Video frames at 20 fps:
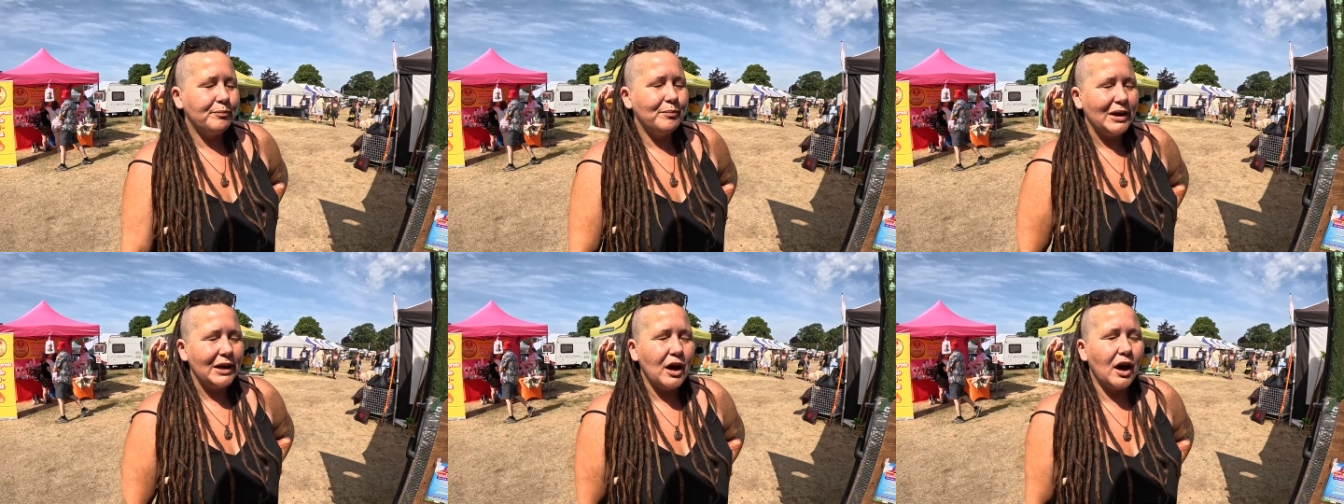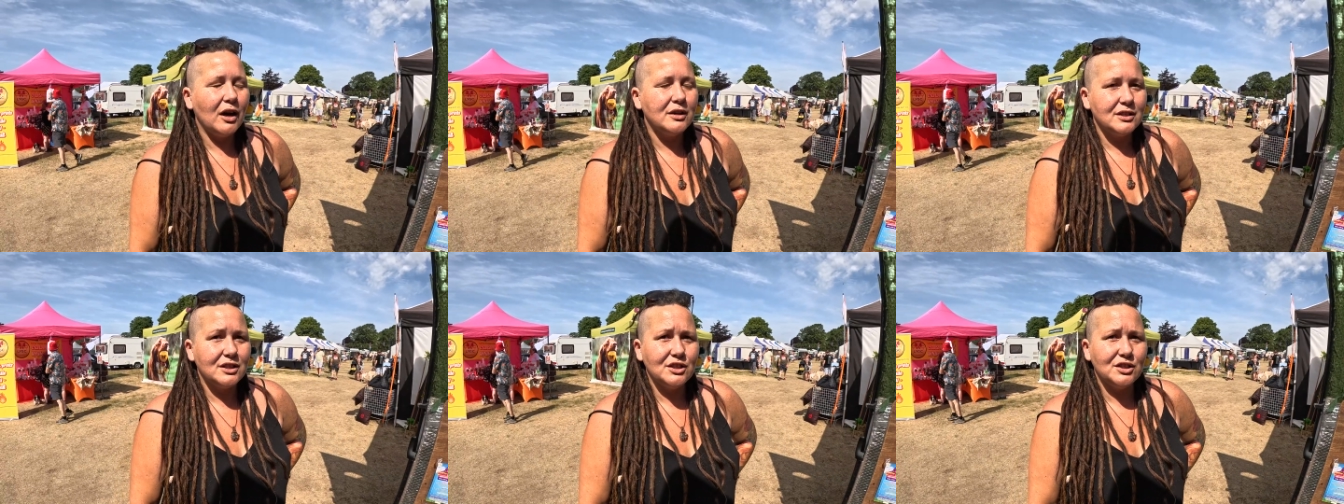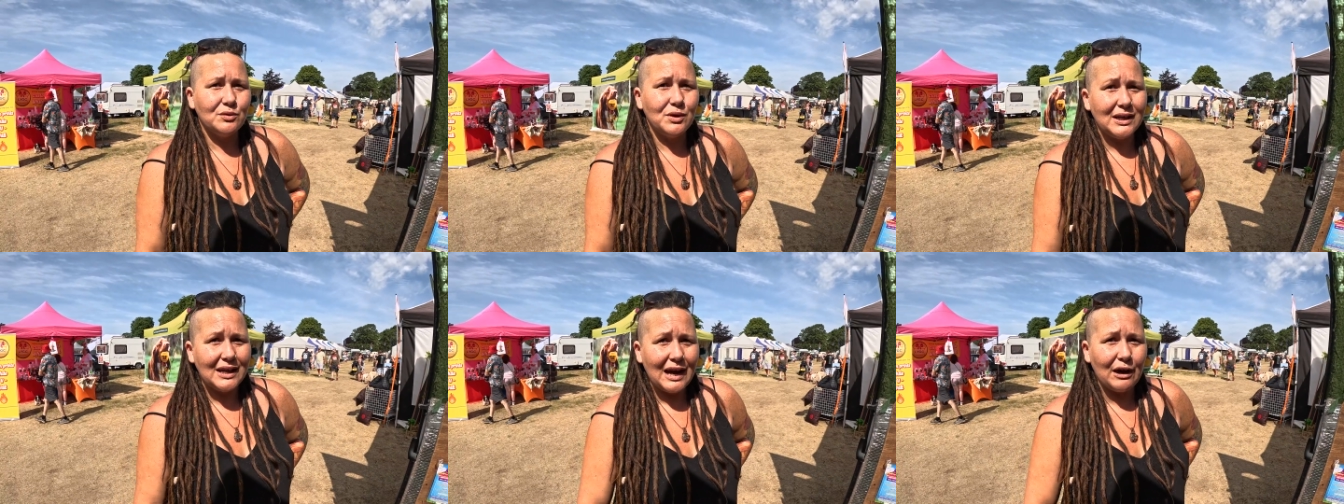been asked to
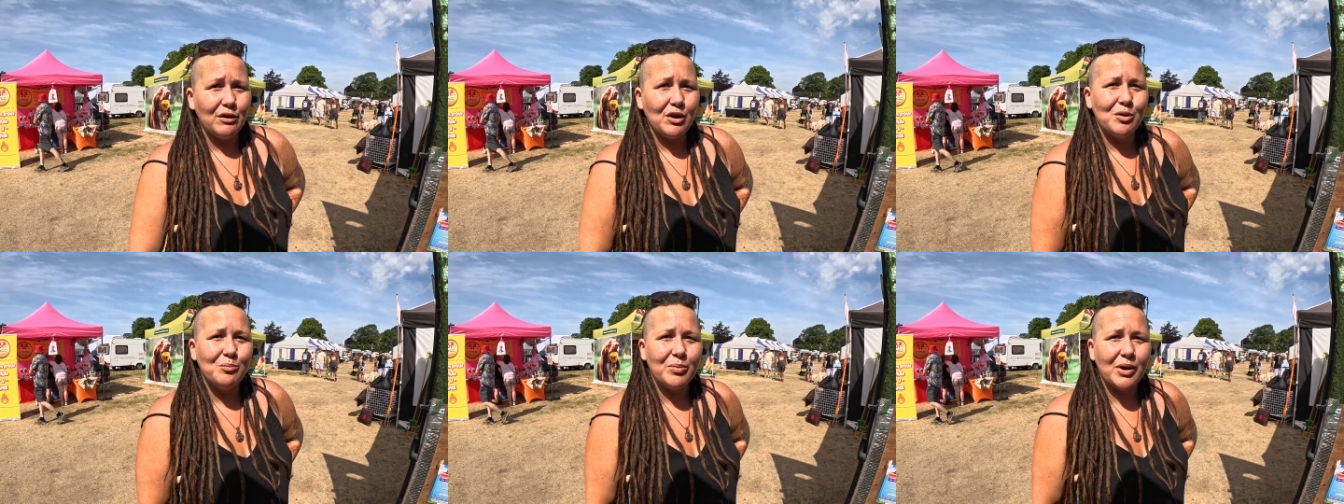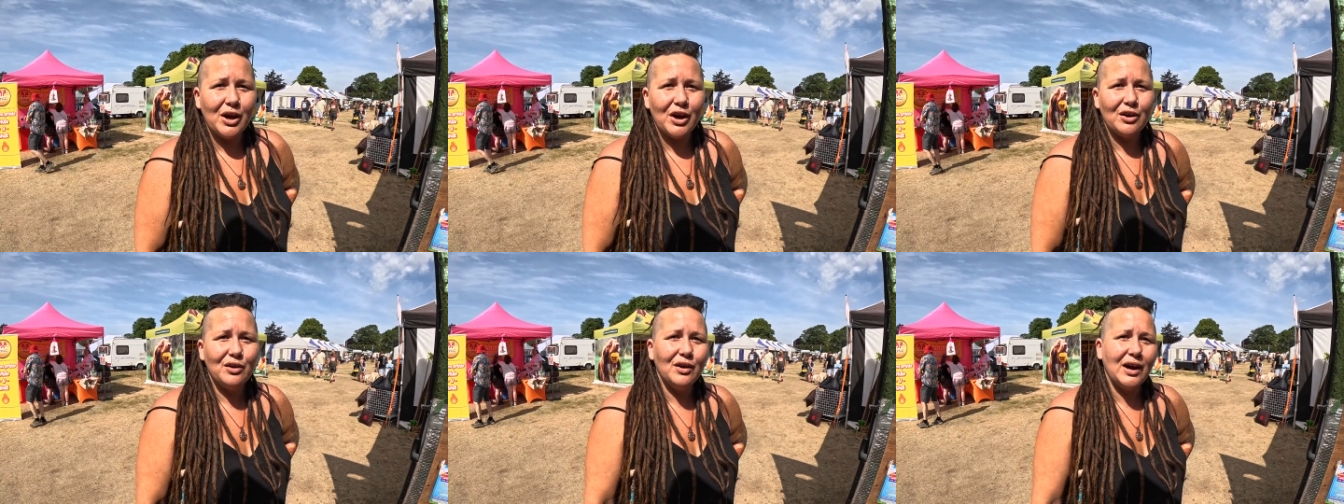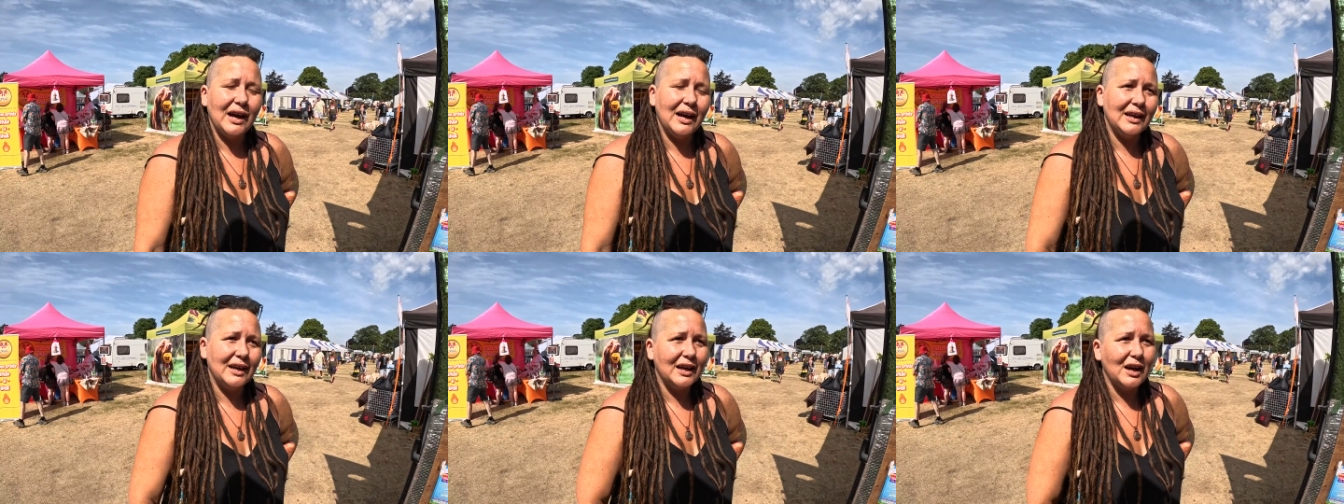do a narrow boat
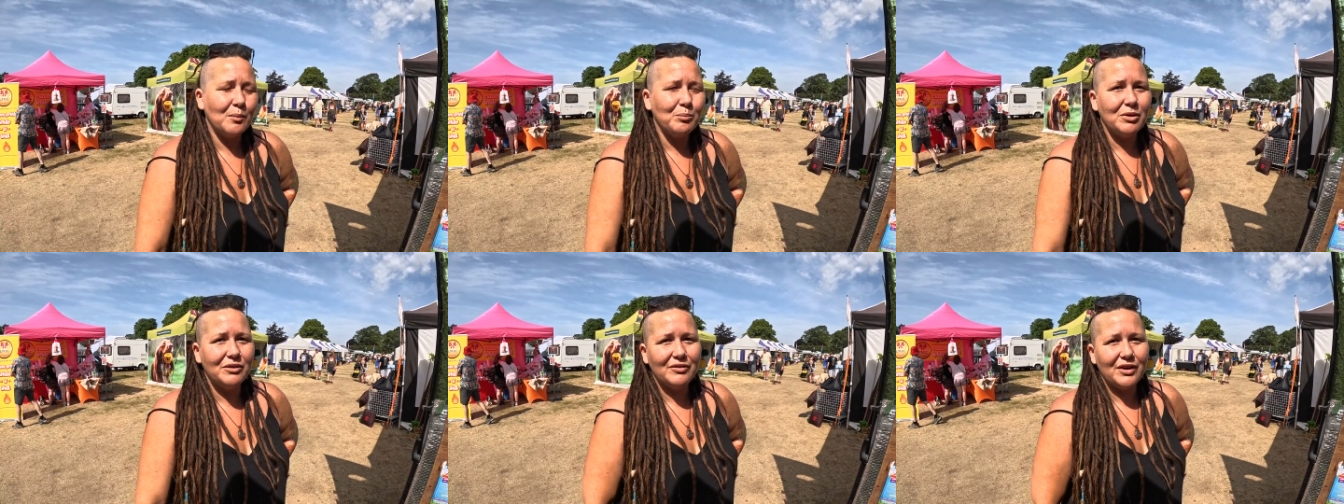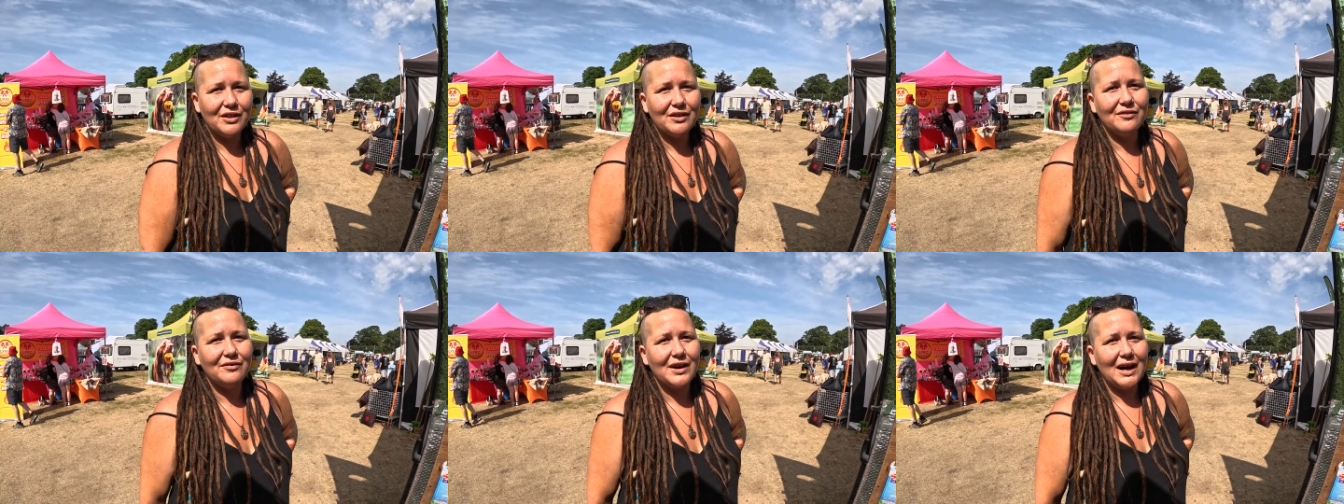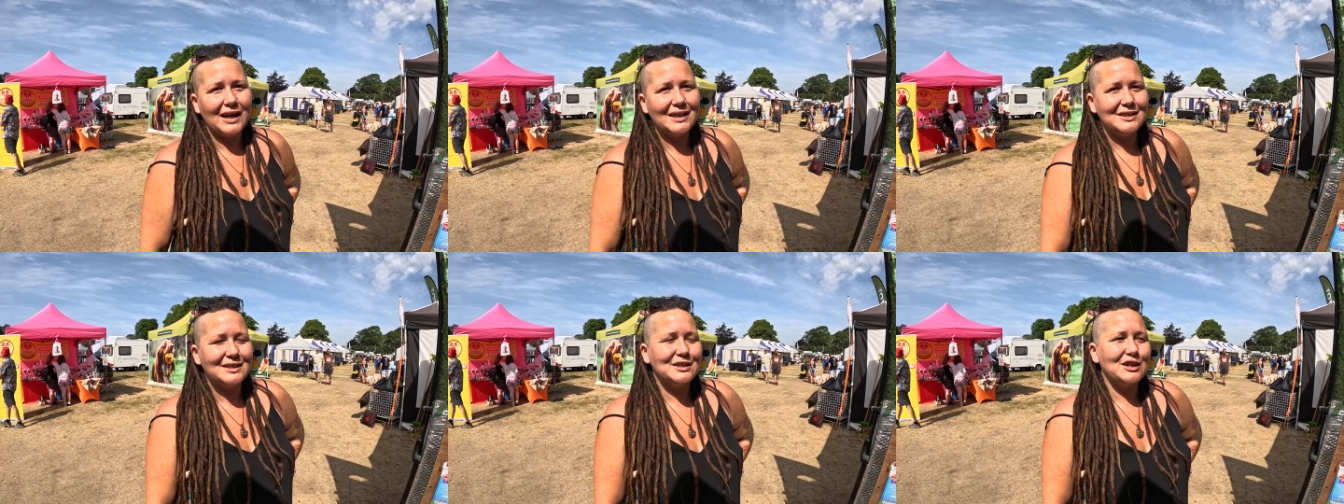and a couple of other
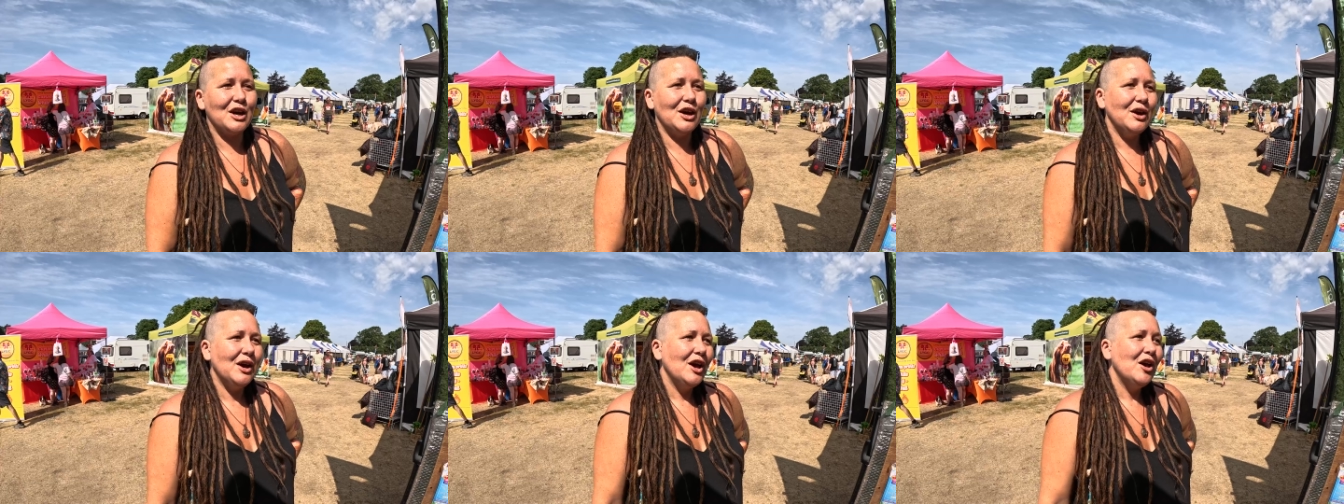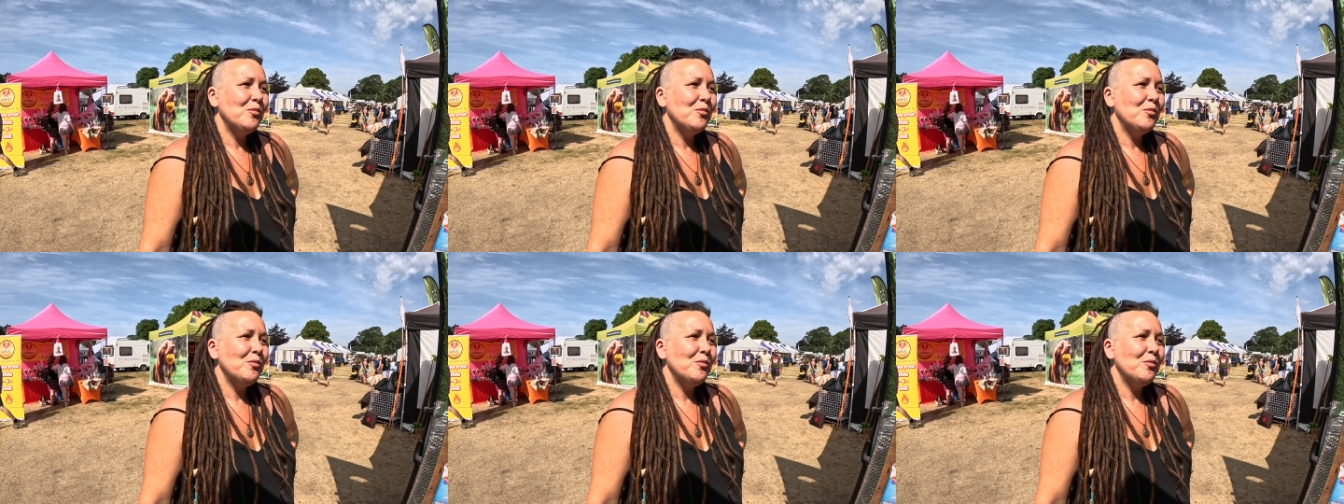vans, so